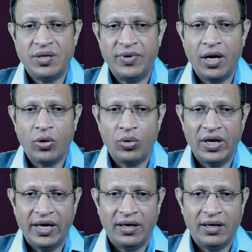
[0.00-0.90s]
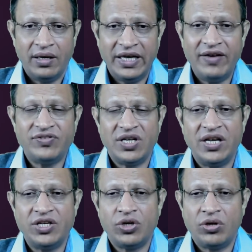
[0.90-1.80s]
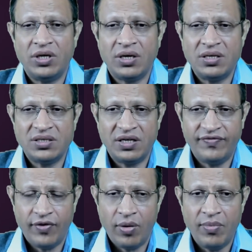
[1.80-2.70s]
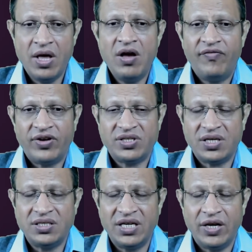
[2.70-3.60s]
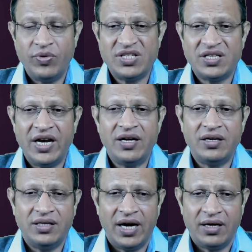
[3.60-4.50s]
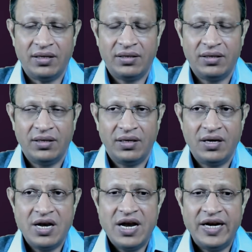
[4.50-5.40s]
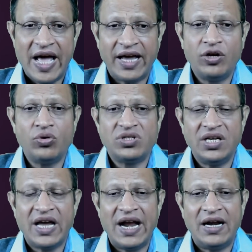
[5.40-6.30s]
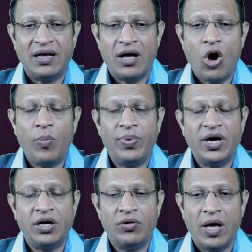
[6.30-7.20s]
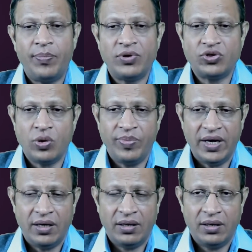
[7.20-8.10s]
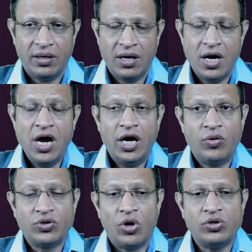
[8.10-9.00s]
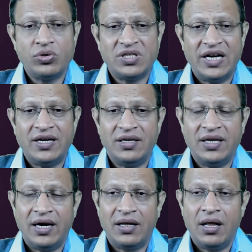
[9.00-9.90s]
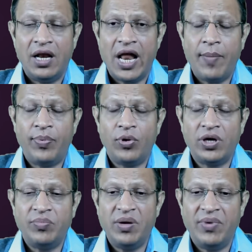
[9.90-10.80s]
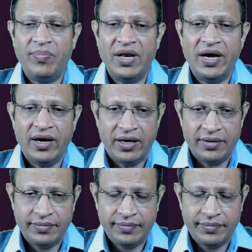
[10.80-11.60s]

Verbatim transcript: Samira Kohli gave signature on the consent form for surgery which stated that diagnostic and operative laparoscopy it was also stated that laparotomy may be needed.